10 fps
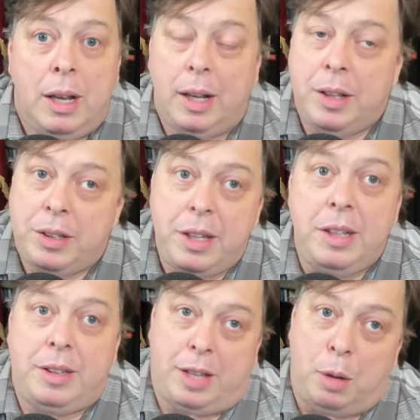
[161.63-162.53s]
is the
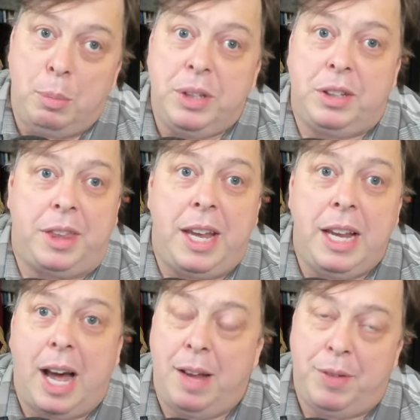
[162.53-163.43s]
dumbest
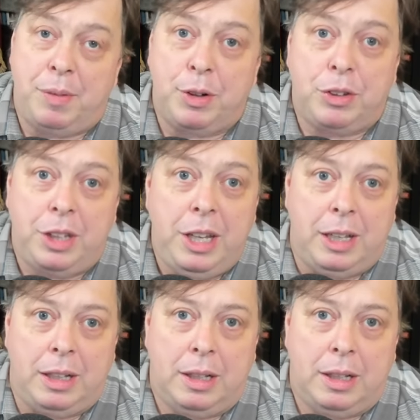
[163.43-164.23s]
thing I've ever seen.